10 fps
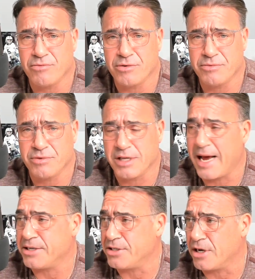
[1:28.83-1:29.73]
It was
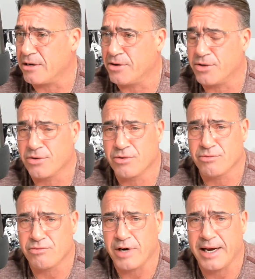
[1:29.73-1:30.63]
last done under
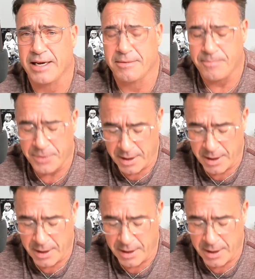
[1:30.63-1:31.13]
Reagan.